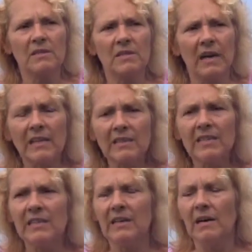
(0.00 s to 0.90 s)
done
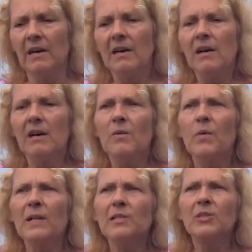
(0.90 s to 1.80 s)
here
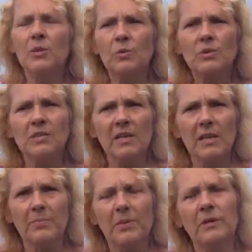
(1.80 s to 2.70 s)
went so
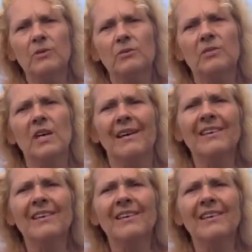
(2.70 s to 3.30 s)
deep into the